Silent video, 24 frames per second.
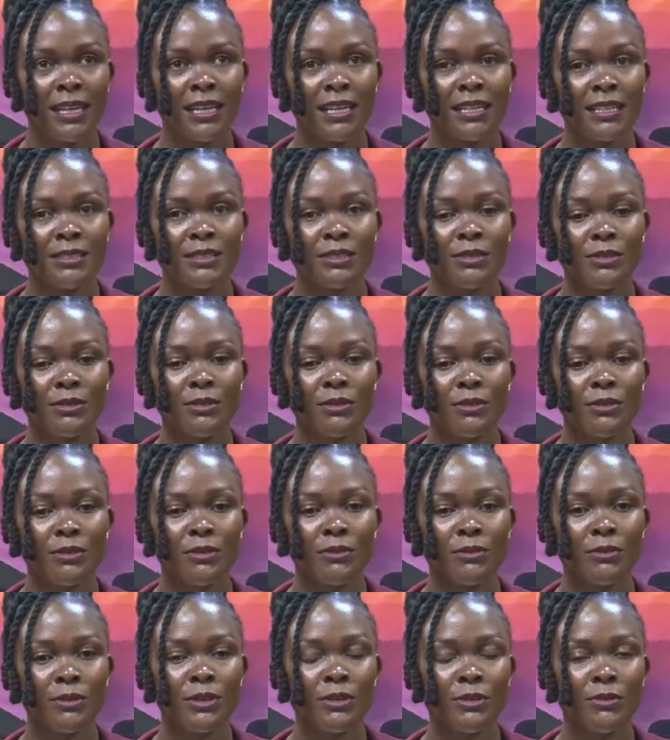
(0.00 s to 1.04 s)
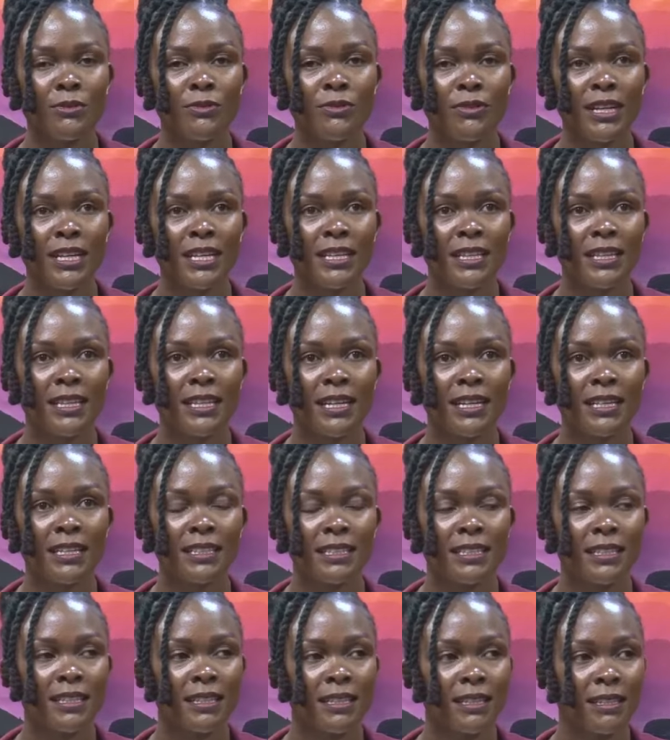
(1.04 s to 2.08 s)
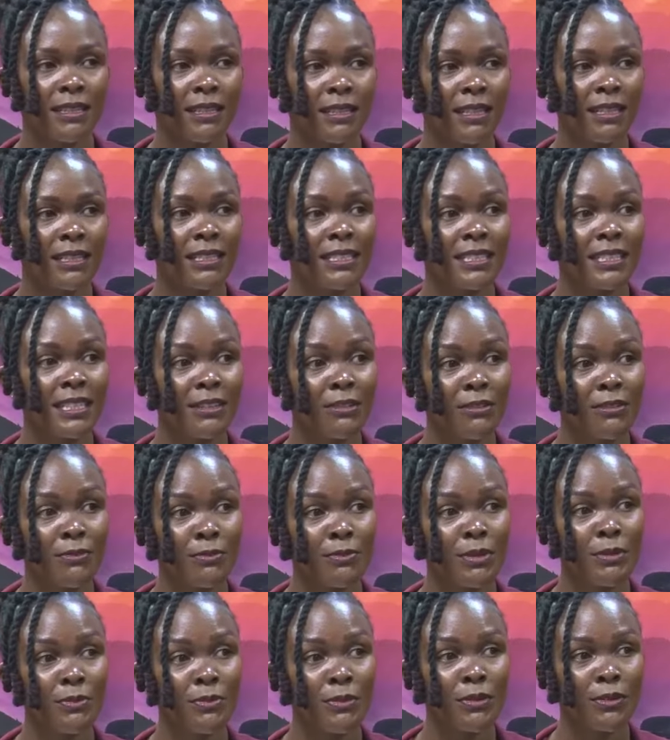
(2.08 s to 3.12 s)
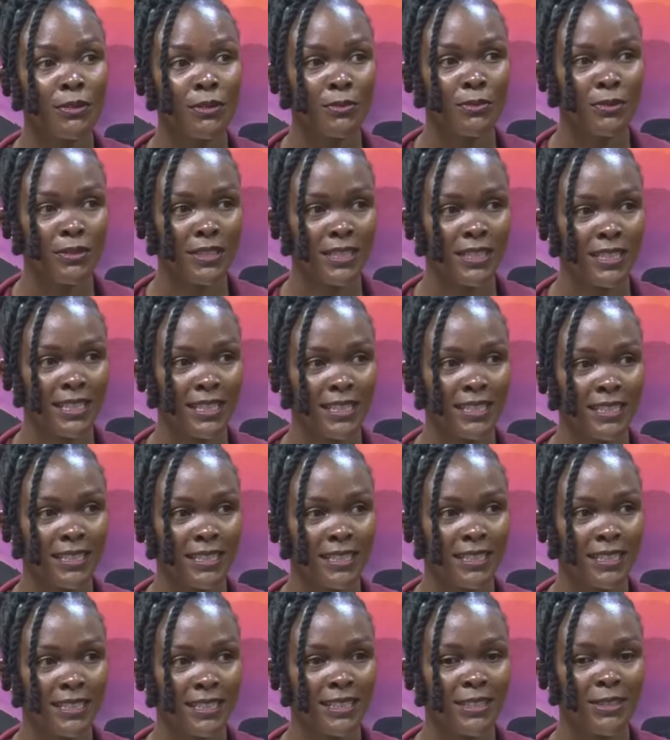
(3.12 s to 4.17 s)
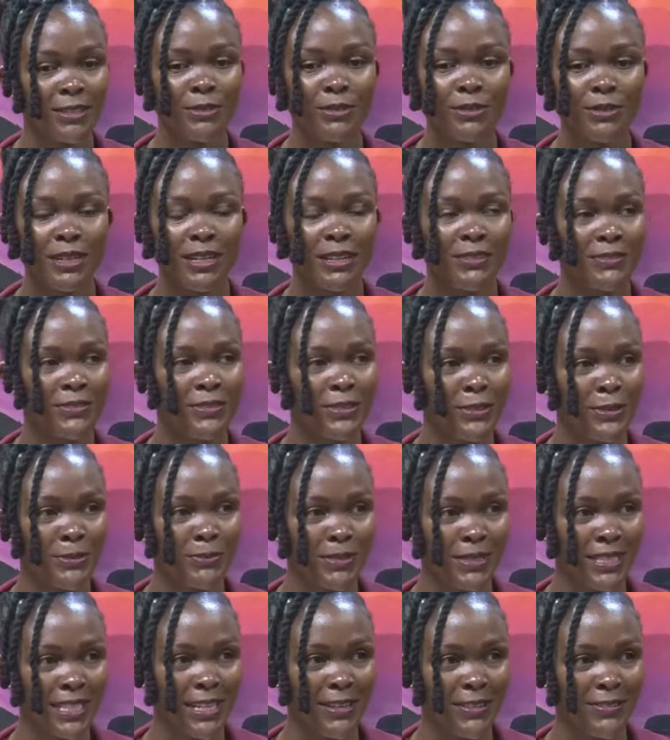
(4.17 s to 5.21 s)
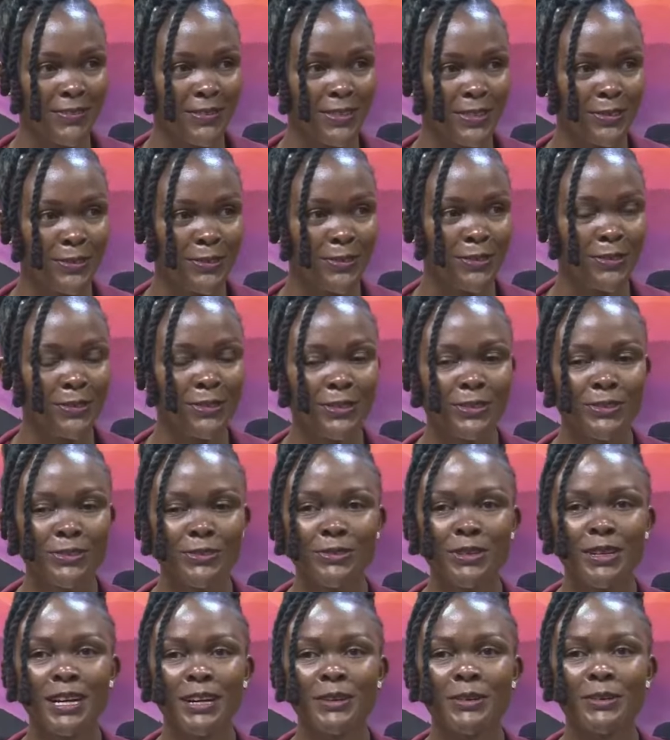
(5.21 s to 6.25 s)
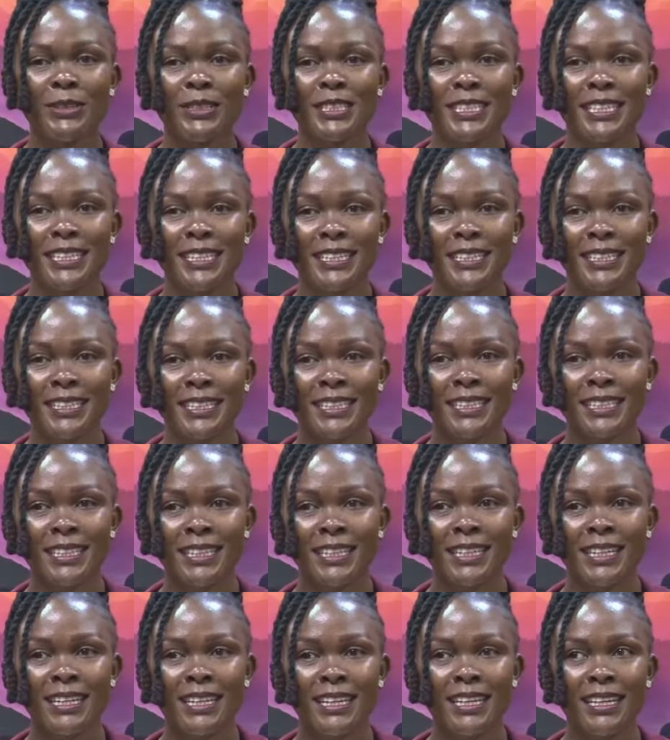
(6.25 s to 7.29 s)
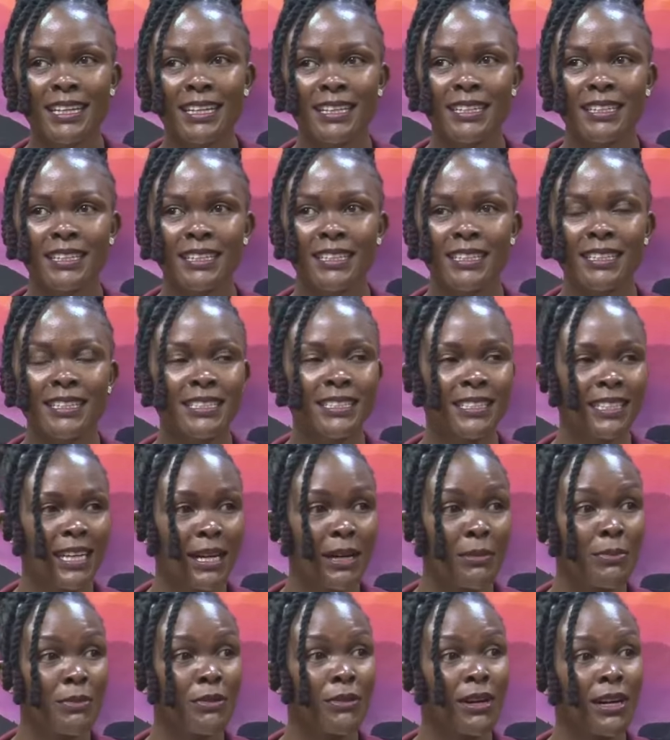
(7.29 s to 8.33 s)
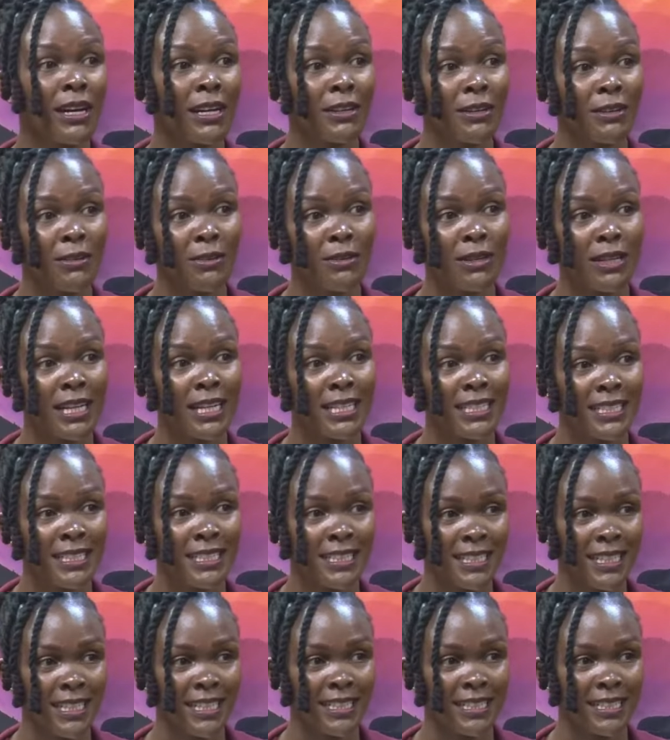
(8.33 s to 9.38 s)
And so you find that instead of people communicating, have you observed, you go to a hotel, and this couple are on a dinner